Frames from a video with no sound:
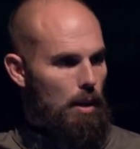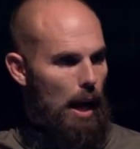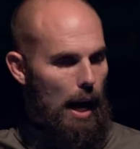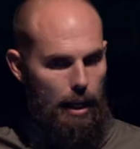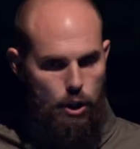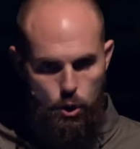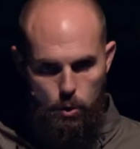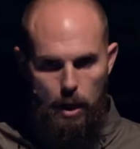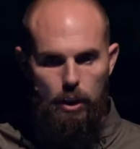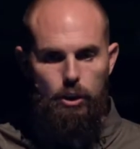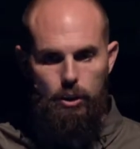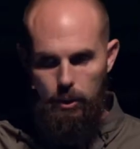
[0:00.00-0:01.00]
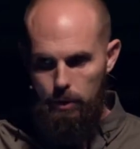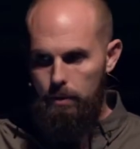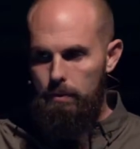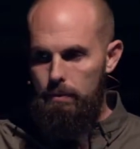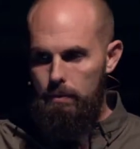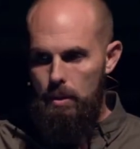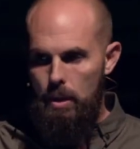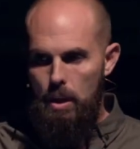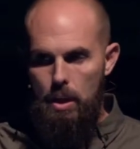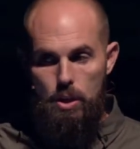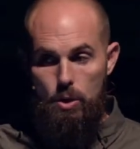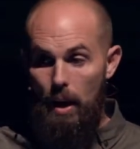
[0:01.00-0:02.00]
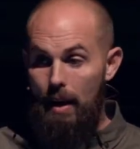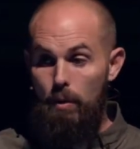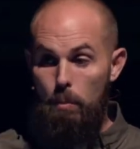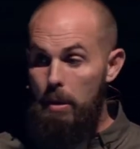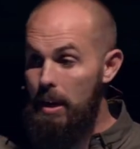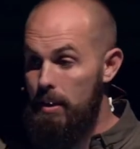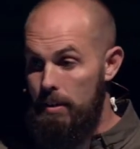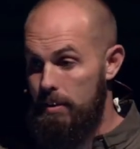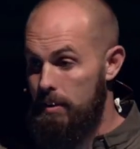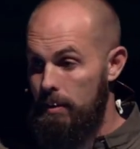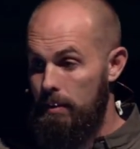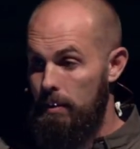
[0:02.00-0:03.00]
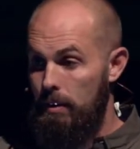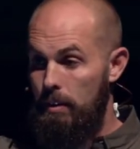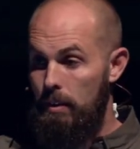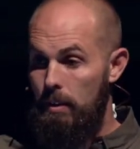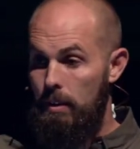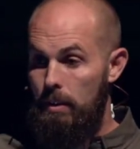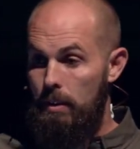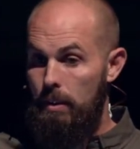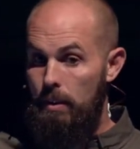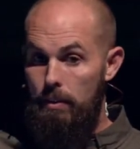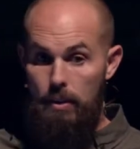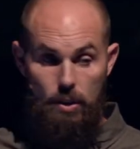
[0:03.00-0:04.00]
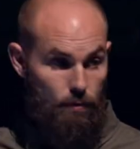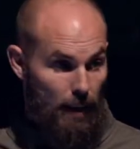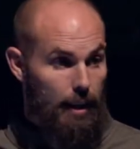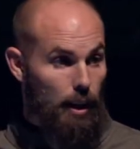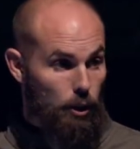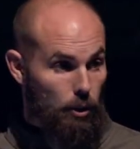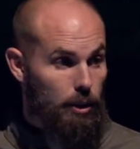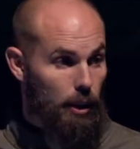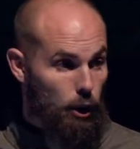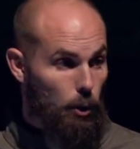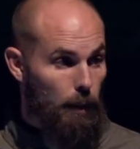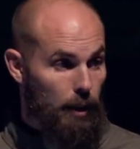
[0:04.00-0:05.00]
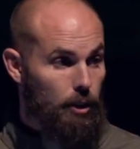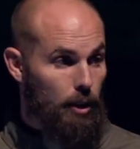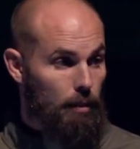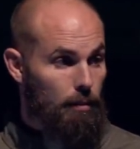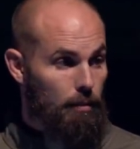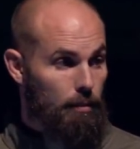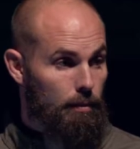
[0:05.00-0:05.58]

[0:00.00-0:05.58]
I trust you. So I have a peace. This financial situation,